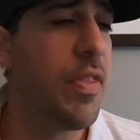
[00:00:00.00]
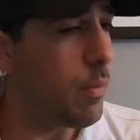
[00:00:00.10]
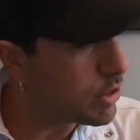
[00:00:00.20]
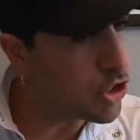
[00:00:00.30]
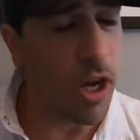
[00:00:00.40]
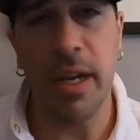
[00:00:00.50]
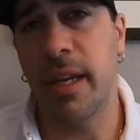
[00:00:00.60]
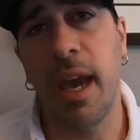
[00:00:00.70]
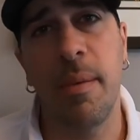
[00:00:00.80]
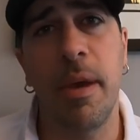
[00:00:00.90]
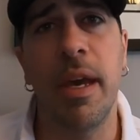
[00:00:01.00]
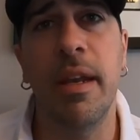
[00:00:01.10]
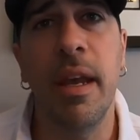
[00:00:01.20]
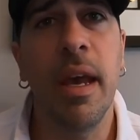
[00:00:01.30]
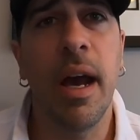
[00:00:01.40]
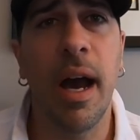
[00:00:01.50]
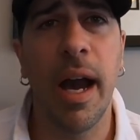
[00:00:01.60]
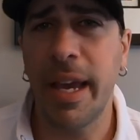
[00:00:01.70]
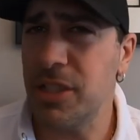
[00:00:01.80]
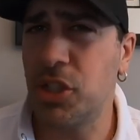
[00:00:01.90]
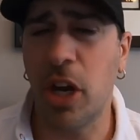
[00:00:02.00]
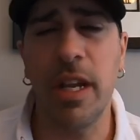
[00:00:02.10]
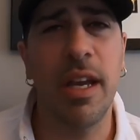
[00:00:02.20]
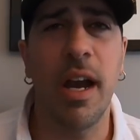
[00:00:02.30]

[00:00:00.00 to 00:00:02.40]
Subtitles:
And then when Johnny came in, I guess Johnny